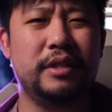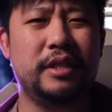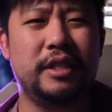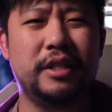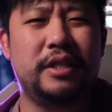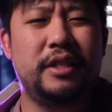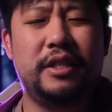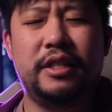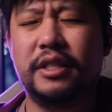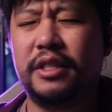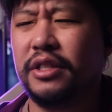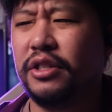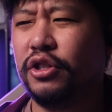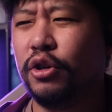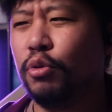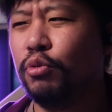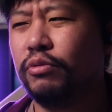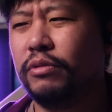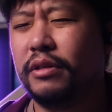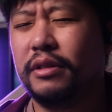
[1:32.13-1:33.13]
Just
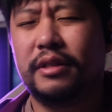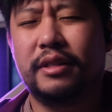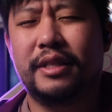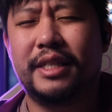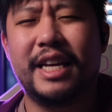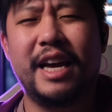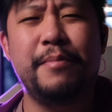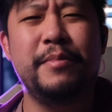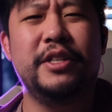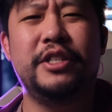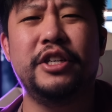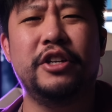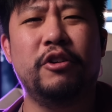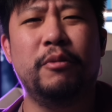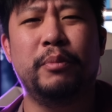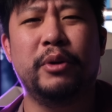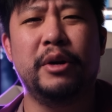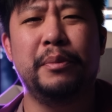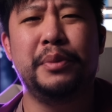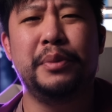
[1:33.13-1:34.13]
don't damage it
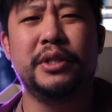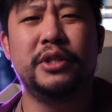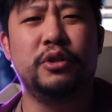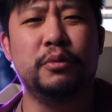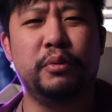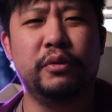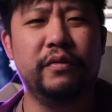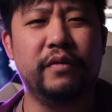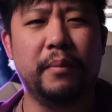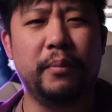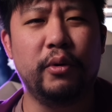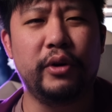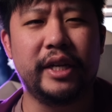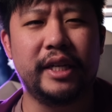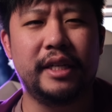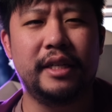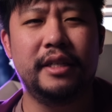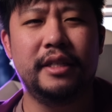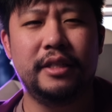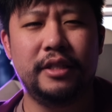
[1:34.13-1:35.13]
on purpose to prove a point.